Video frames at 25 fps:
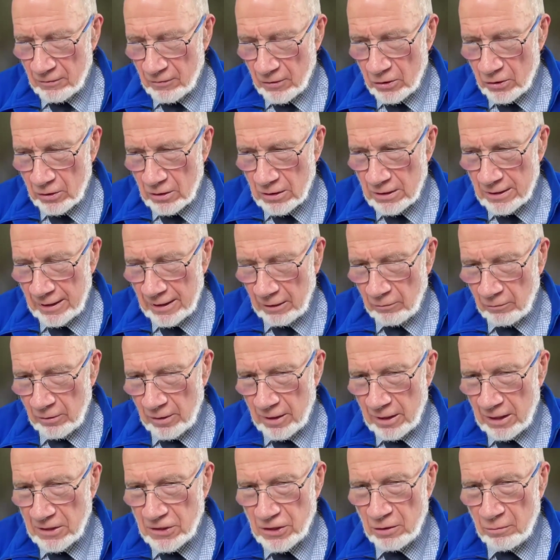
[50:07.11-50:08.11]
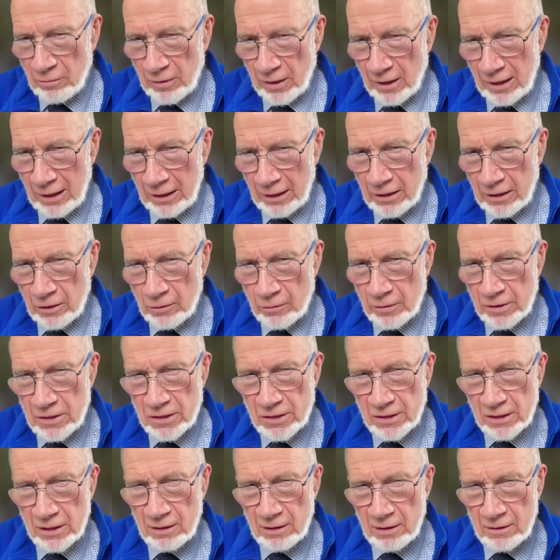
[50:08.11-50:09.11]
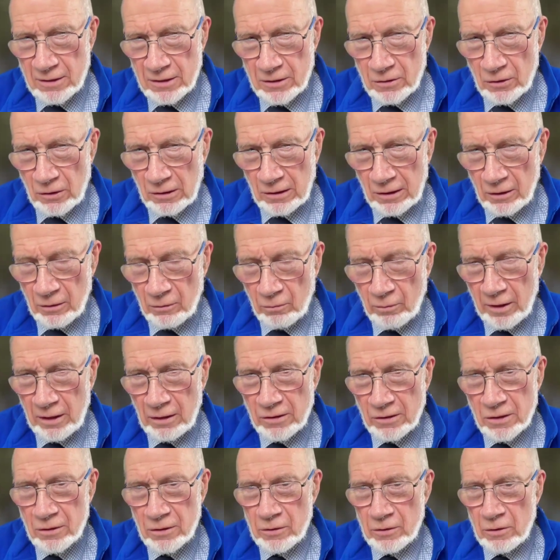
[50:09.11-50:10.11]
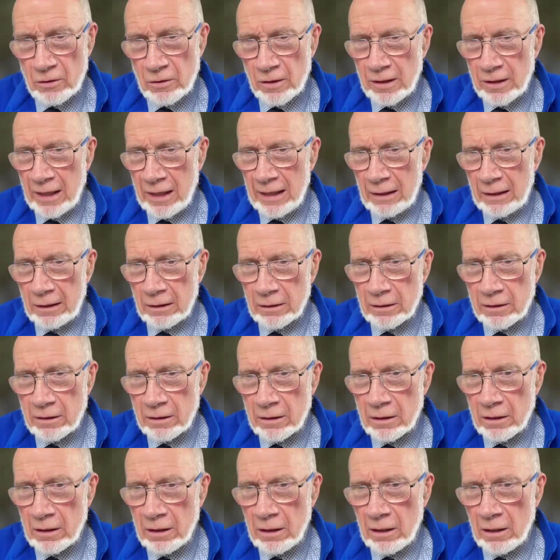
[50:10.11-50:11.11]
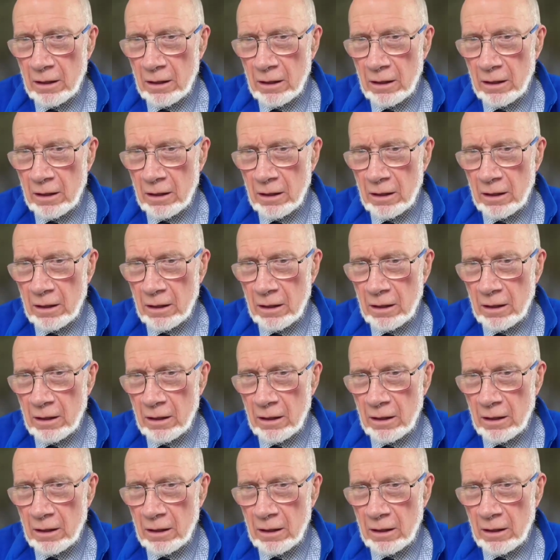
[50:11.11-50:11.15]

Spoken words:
of contact with HMI linguists in Scotland, Wales, and Northern Ireland.